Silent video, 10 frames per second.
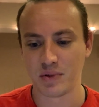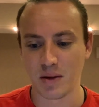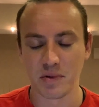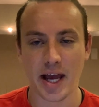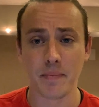
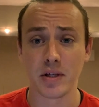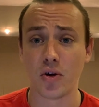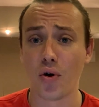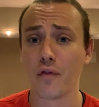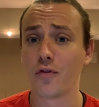Sometimes I
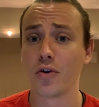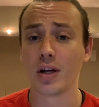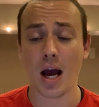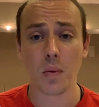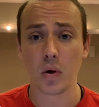go on for
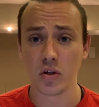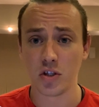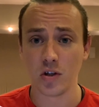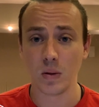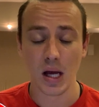an hour or
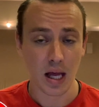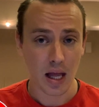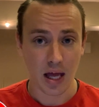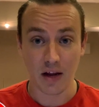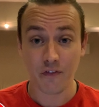two
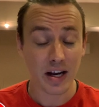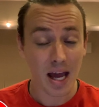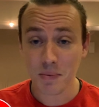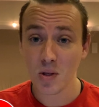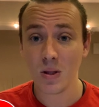and I find
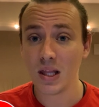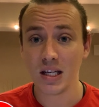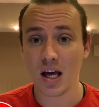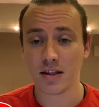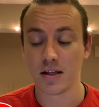
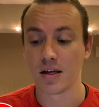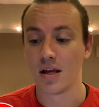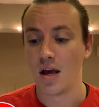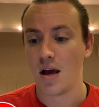absolutely nothing.